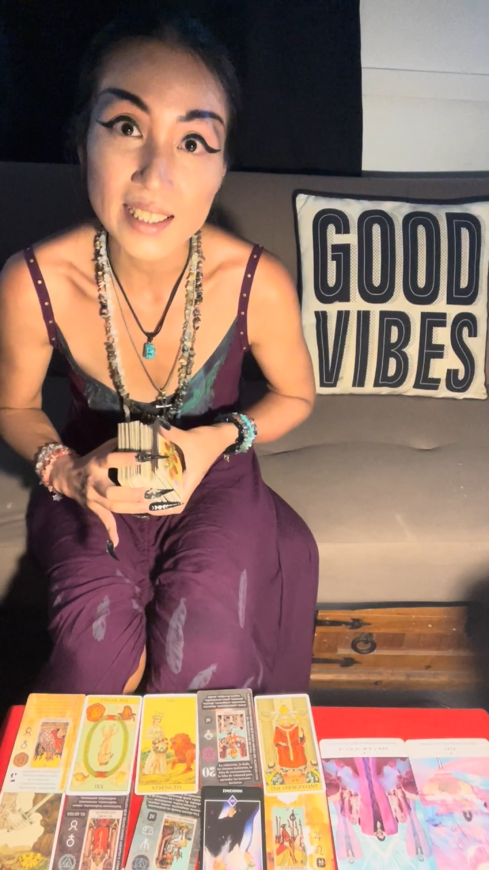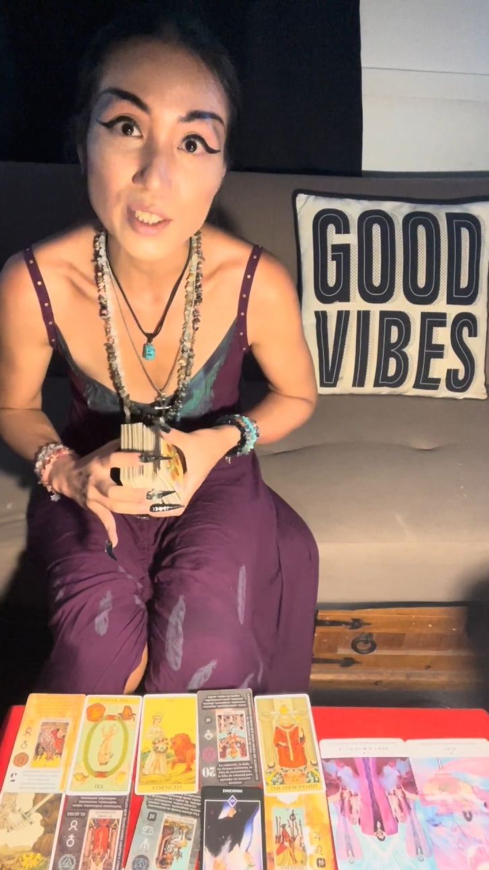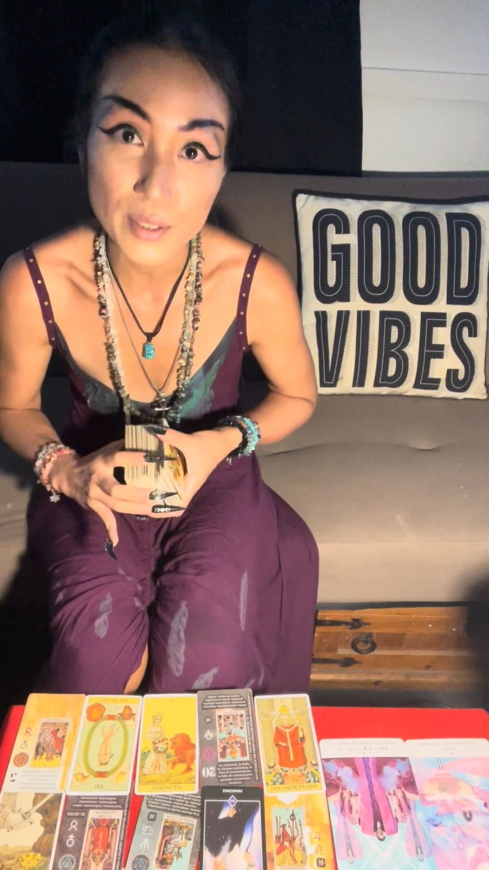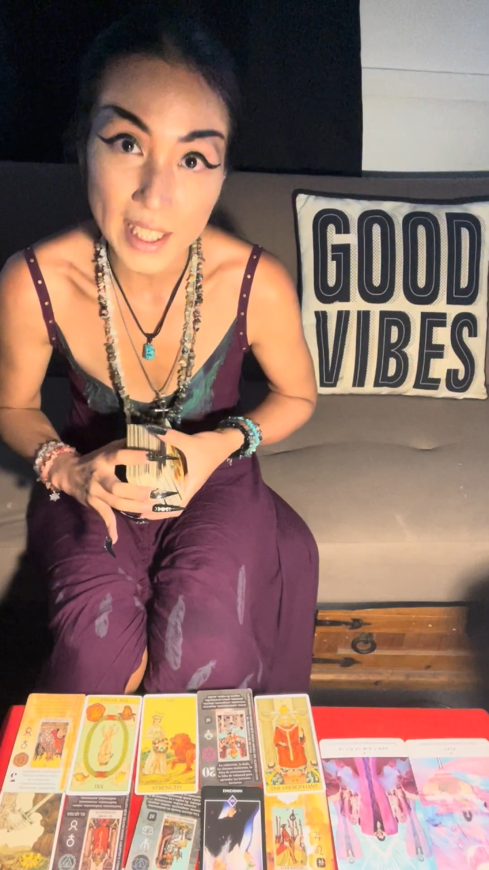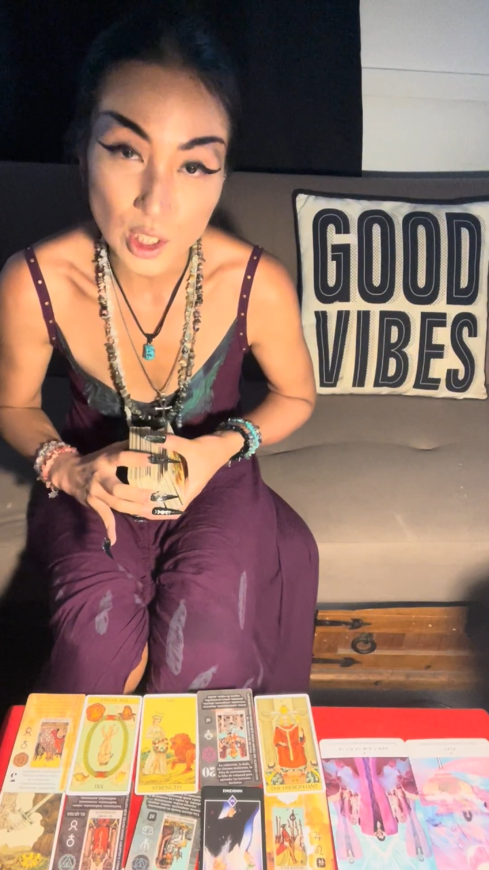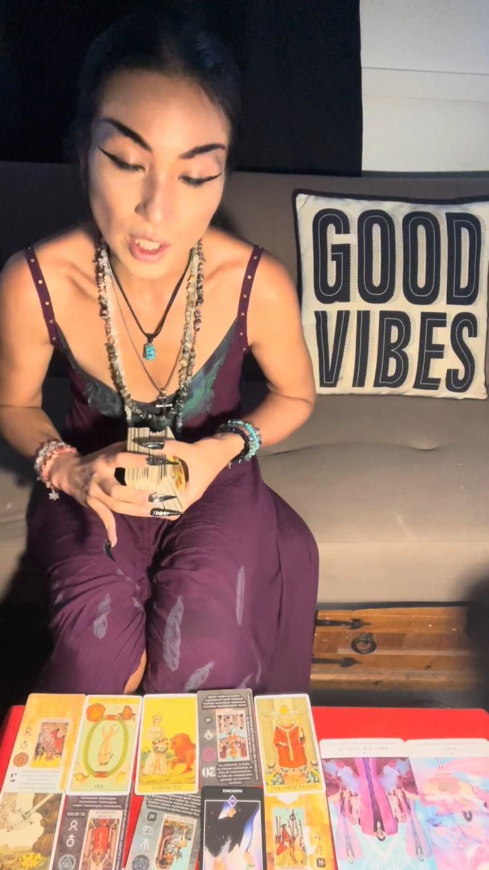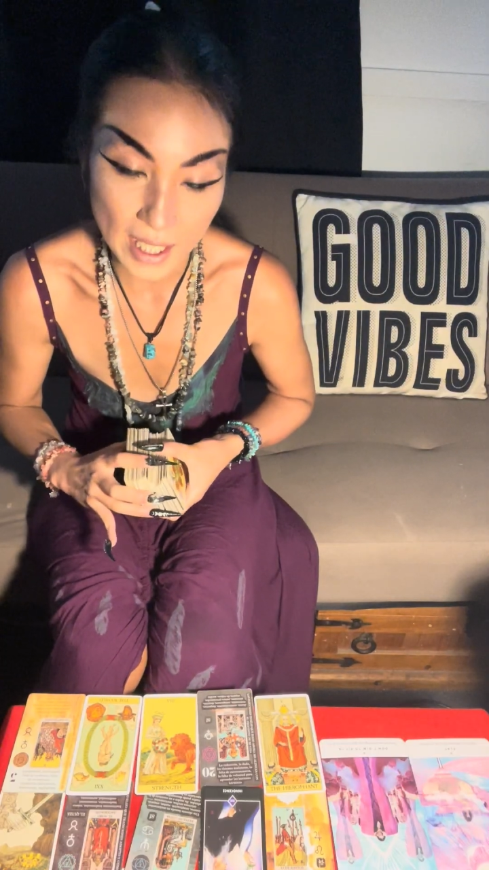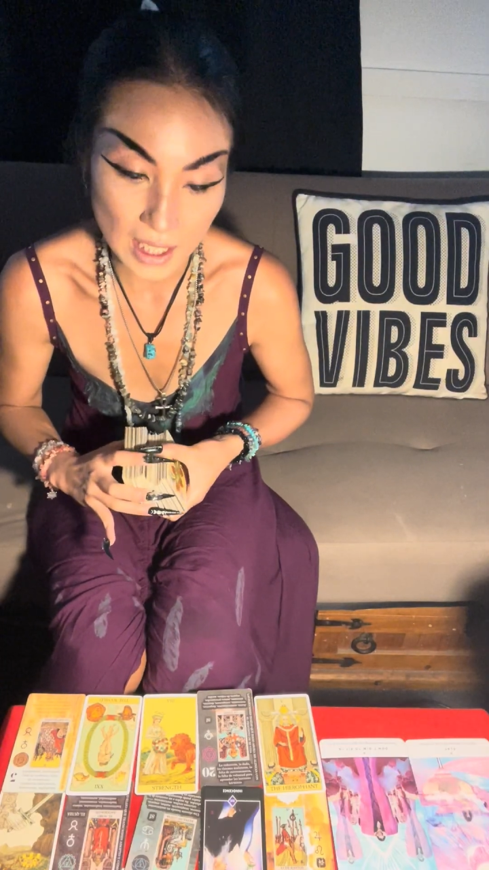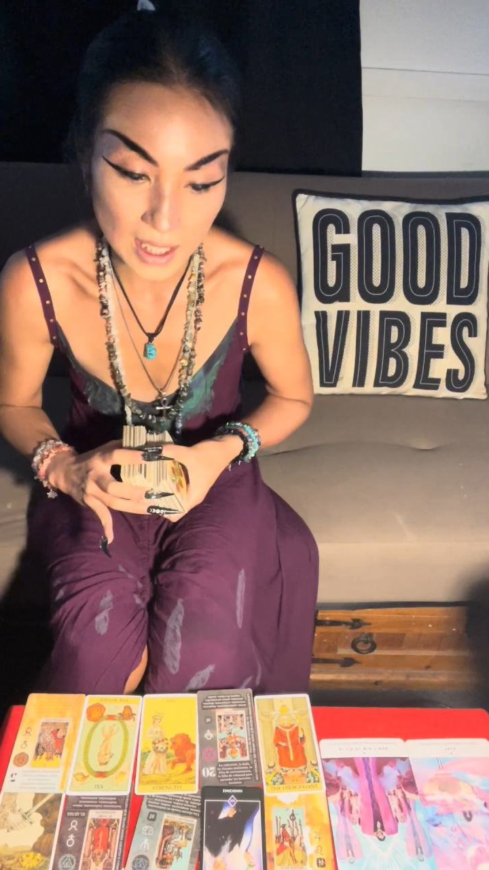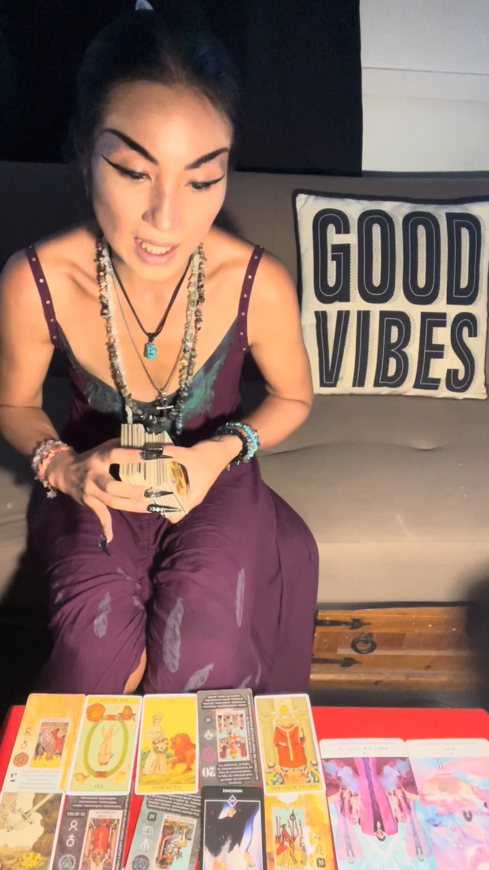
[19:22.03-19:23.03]
direct your
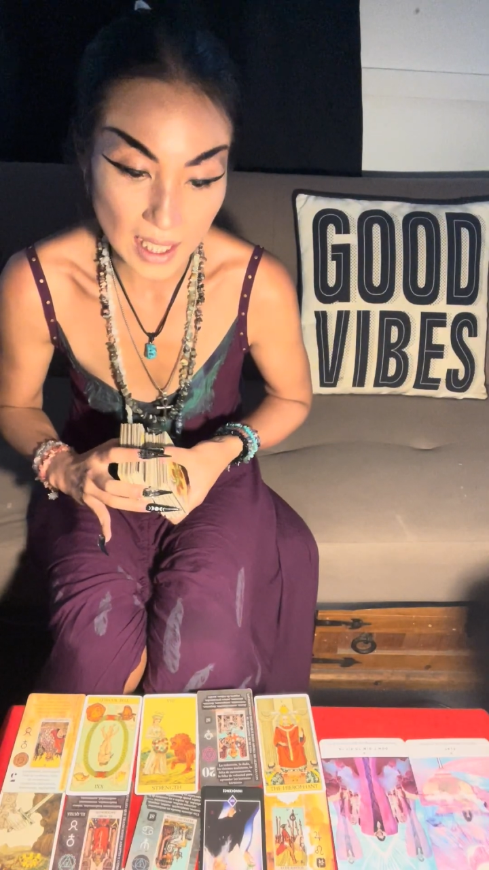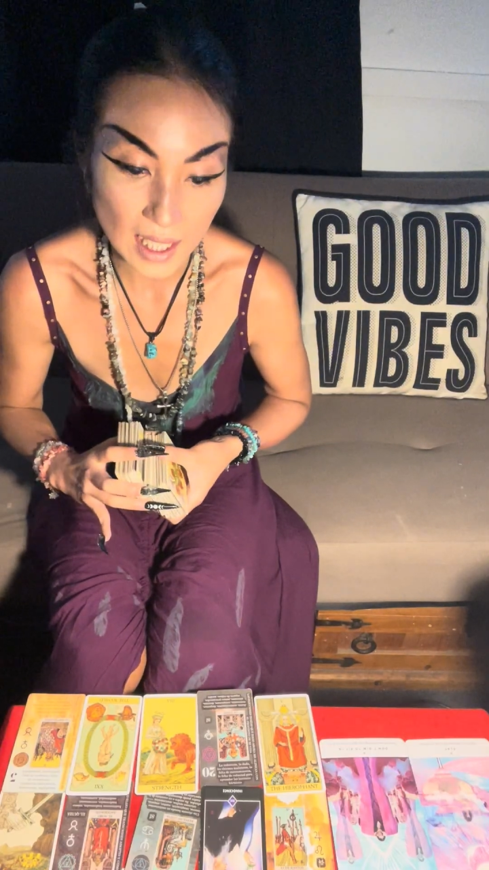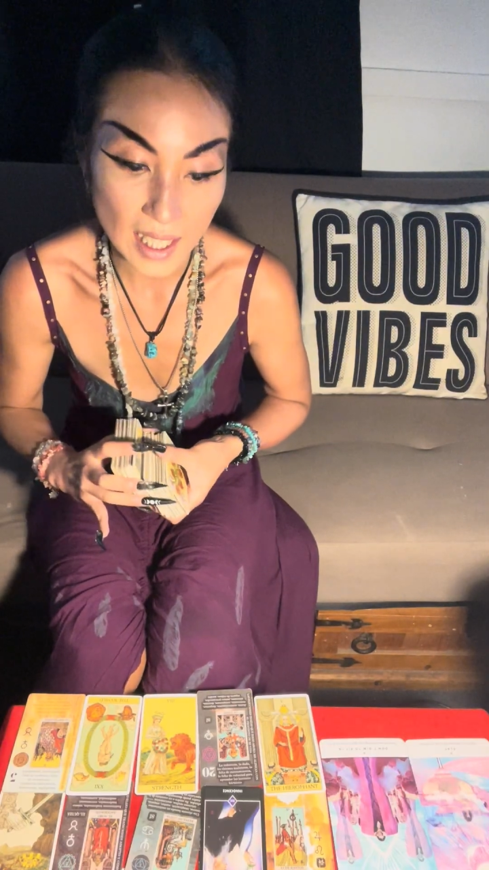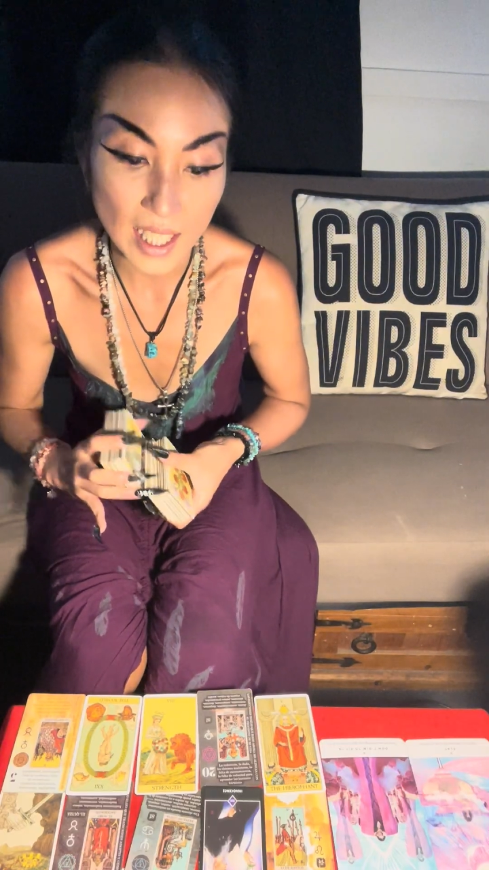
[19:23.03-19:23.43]
energy,